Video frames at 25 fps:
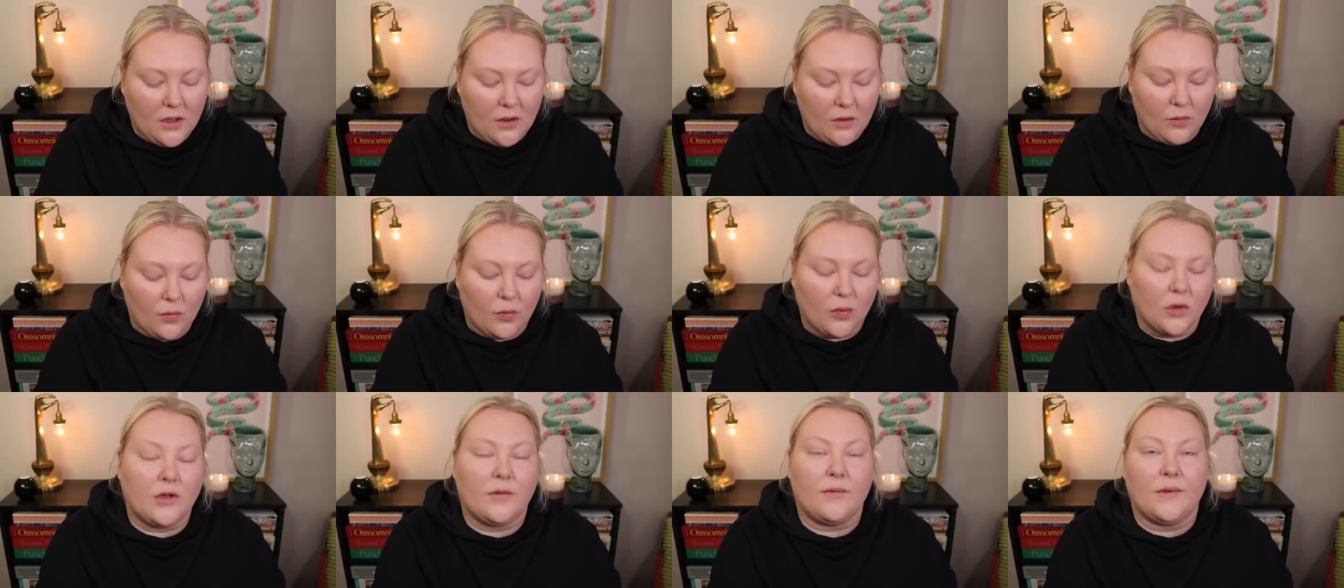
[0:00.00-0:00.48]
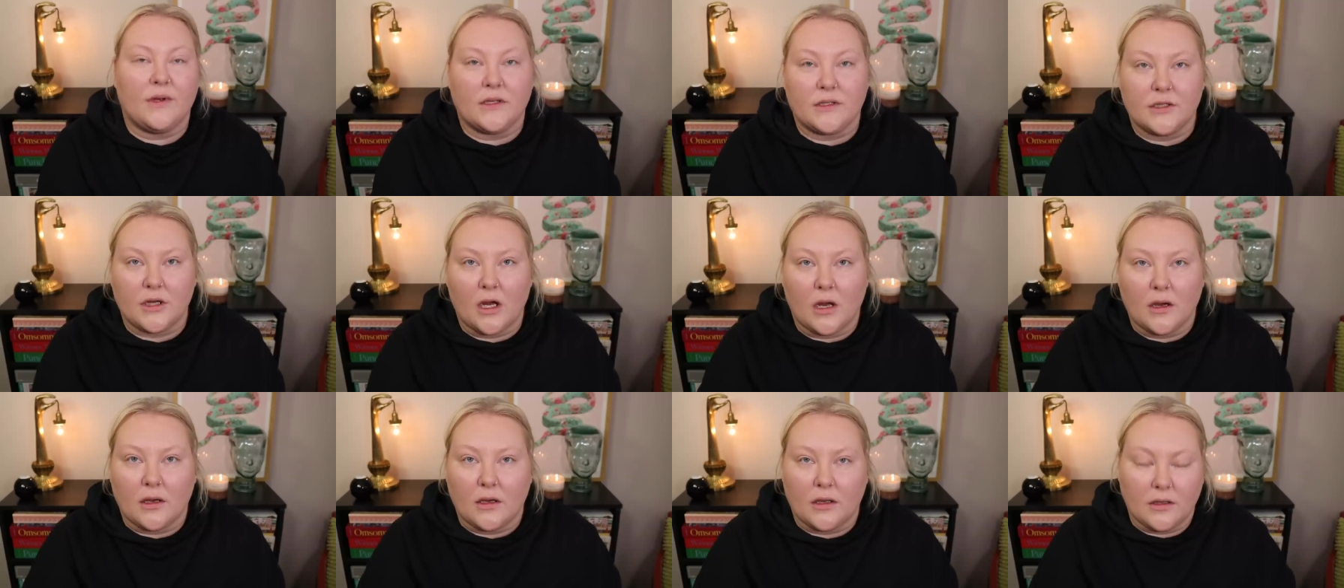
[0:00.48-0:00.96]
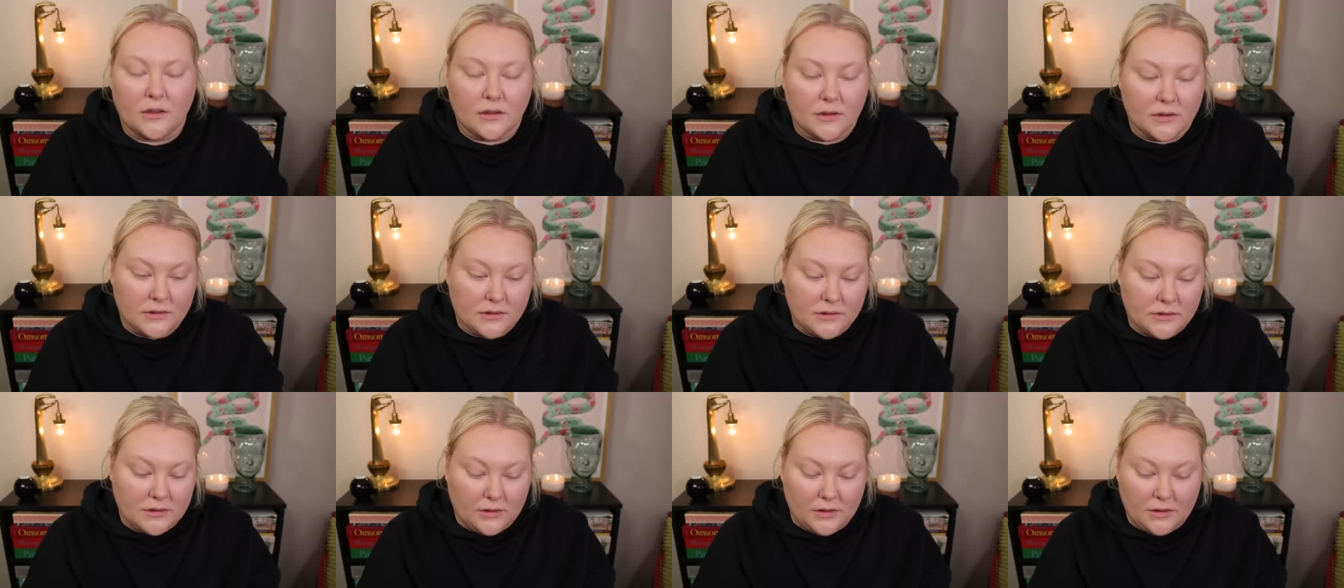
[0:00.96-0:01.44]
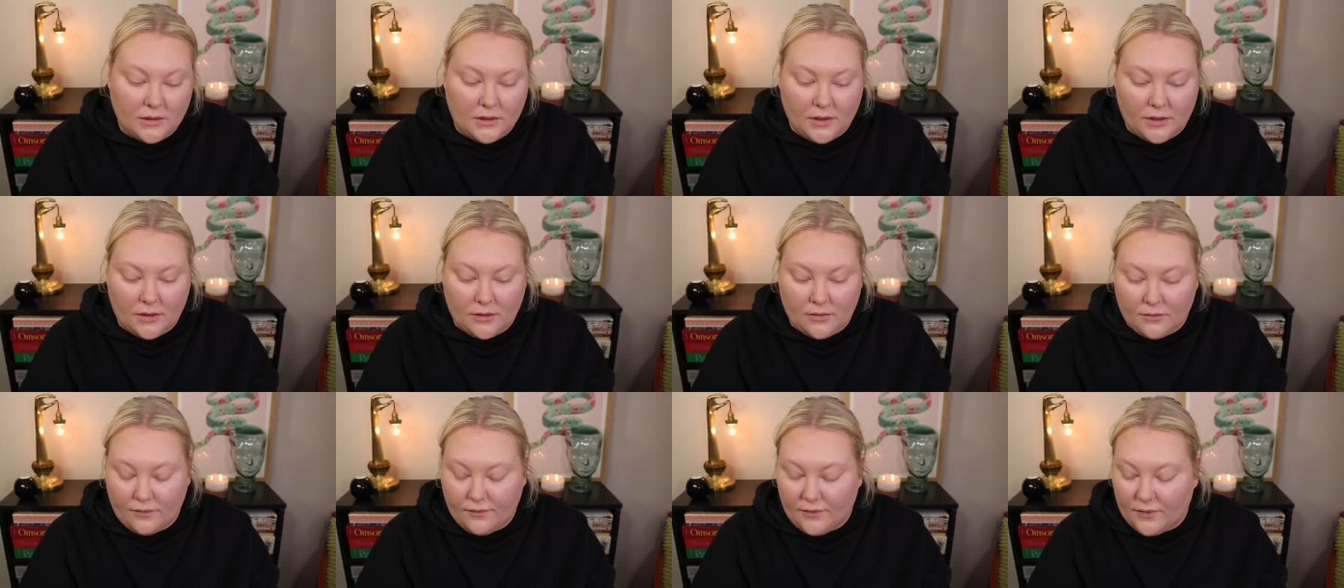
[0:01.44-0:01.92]
would be shocking, if, you
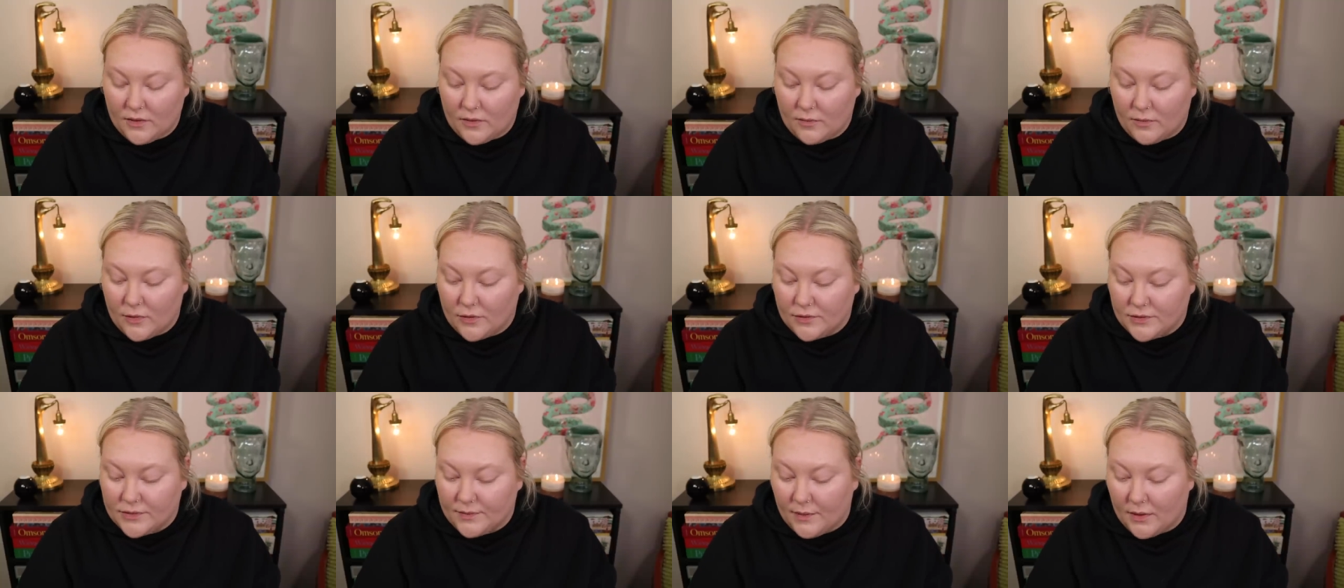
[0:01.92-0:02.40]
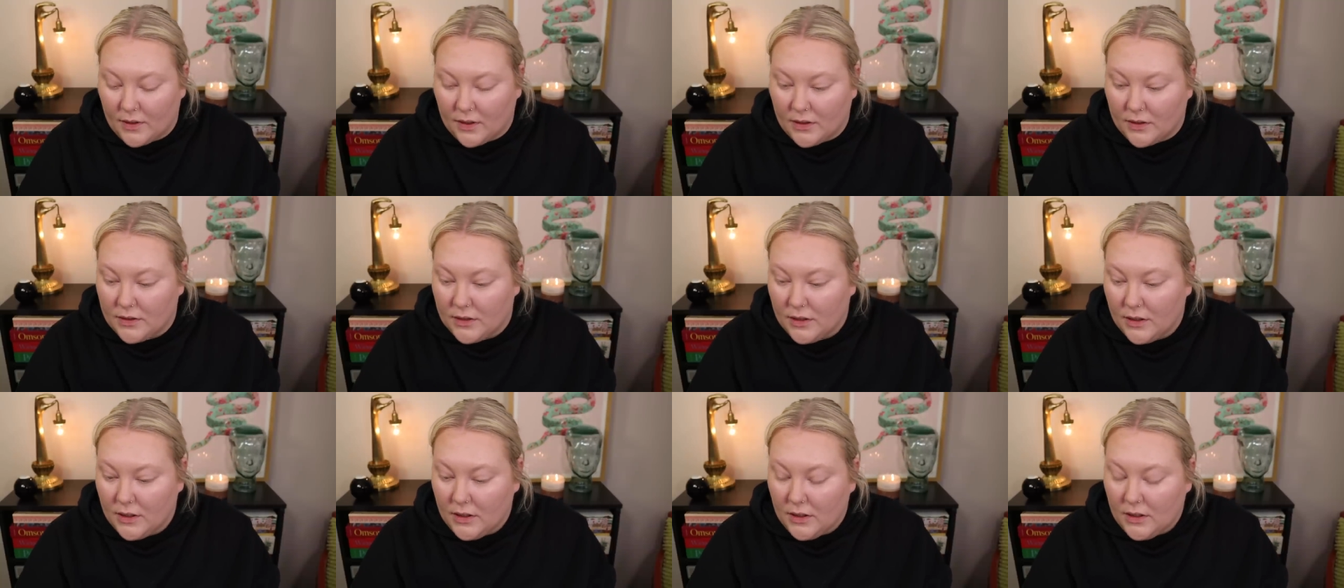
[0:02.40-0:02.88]
know, for the most part.